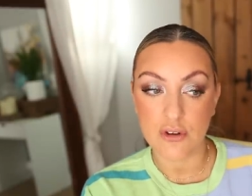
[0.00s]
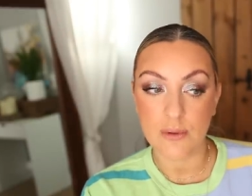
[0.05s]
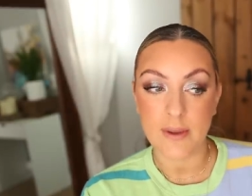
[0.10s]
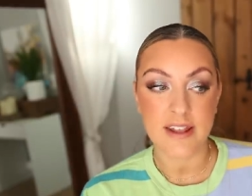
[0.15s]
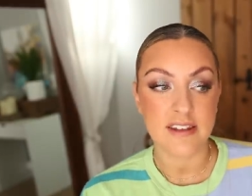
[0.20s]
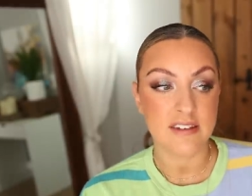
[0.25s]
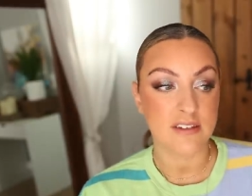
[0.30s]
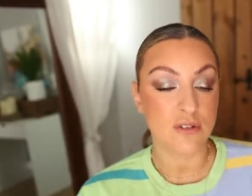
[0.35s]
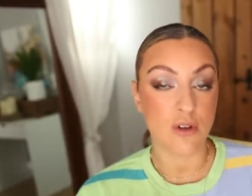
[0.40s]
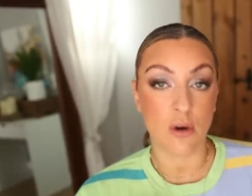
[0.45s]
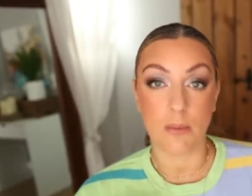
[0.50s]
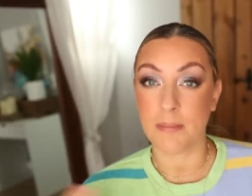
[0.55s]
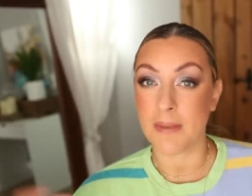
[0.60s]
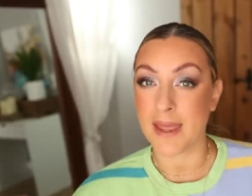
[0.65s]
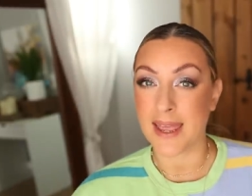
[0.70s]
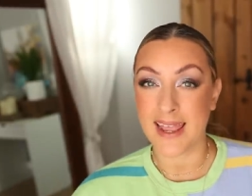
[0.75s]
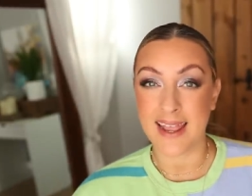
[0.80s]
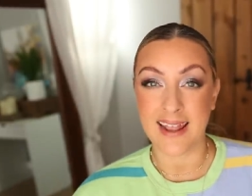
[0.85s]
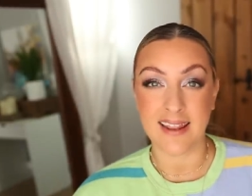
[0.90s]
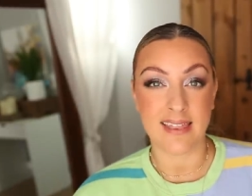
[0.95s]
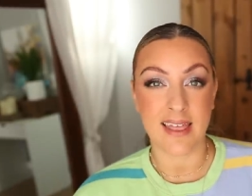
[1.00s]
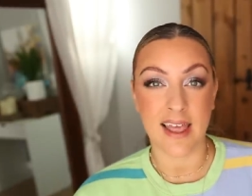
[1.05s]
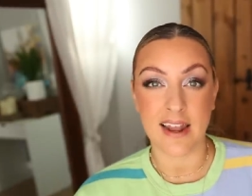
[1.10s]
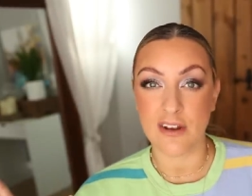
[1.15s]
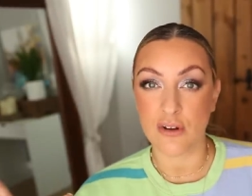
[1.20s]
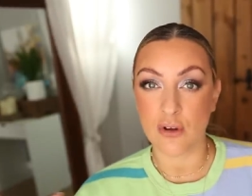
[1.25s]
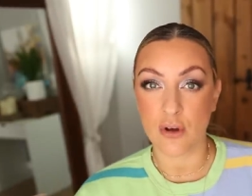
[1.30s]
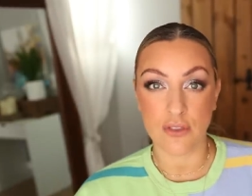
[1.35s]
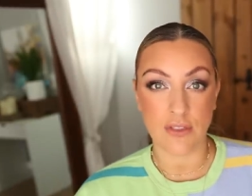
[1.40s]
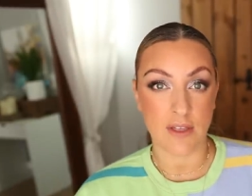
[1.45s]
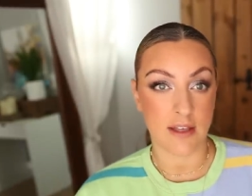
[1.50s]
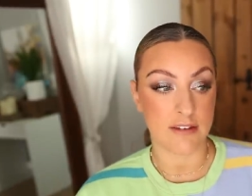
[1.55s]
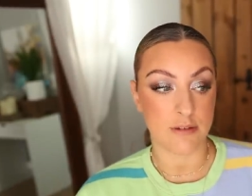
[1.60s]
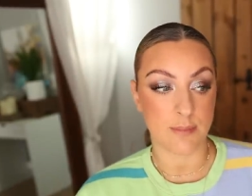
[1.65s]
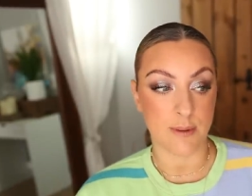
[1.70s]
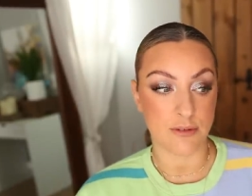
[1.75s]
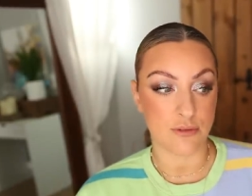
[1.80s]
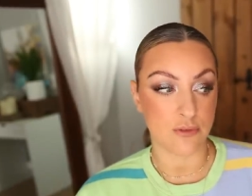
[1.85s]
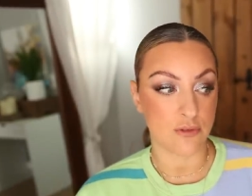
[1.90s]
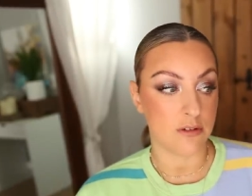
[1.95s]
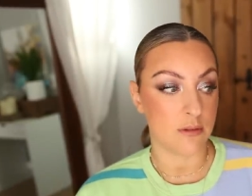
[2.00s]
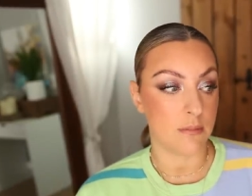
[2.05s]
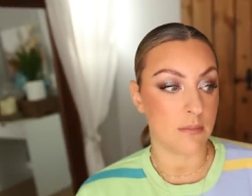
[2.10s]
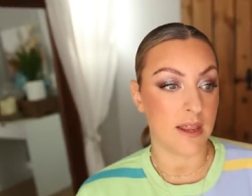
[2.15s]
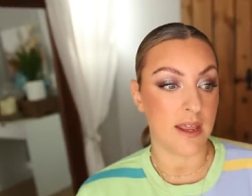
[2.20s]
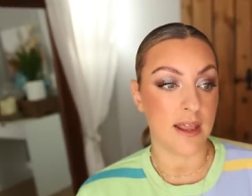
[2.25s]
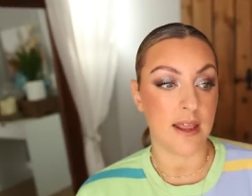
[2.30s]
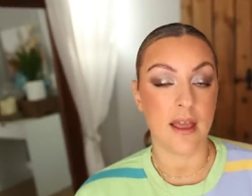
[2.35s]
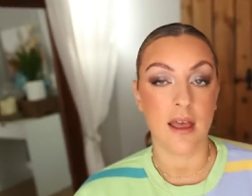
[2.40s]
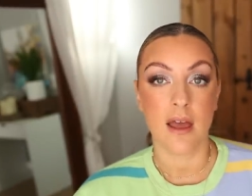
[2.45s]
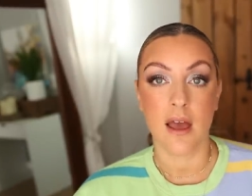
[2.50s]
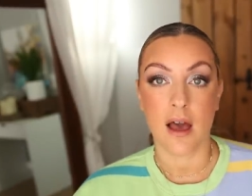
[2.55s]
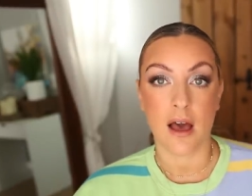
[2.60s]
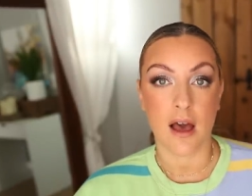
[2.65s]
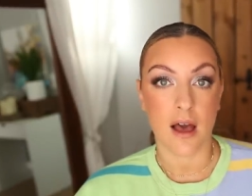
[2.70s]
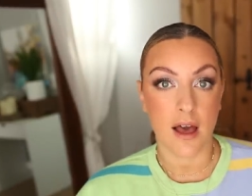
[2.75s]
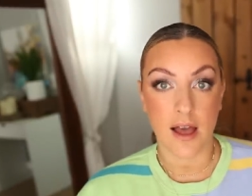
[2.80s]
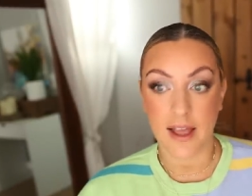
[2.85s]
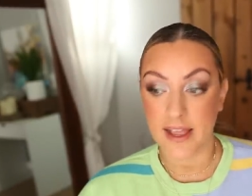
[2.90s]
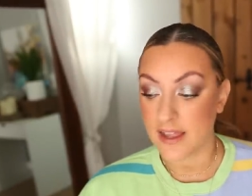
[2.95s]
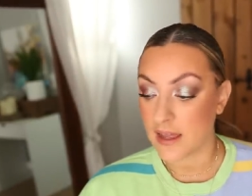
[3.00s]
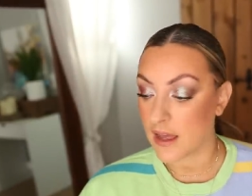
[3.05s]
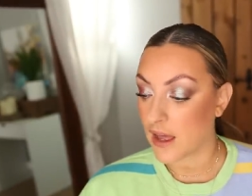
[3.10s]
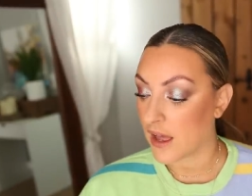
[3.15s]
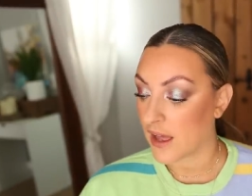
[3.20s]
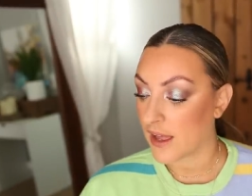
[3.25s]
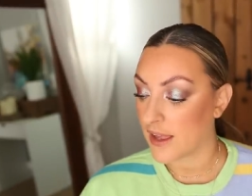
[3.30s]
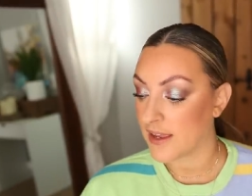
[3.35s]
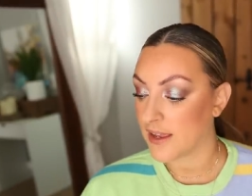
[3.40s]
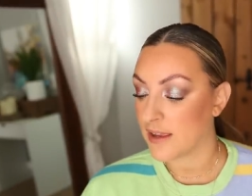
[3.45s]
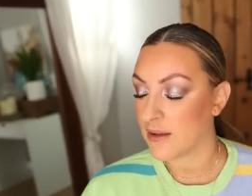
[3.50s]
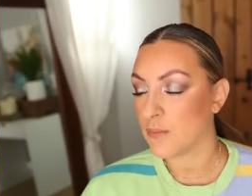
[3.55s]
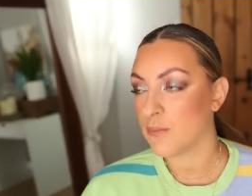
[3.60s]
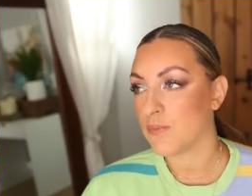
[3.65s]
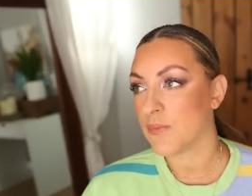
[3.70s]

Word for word: It's not me. They're not that special to me. I I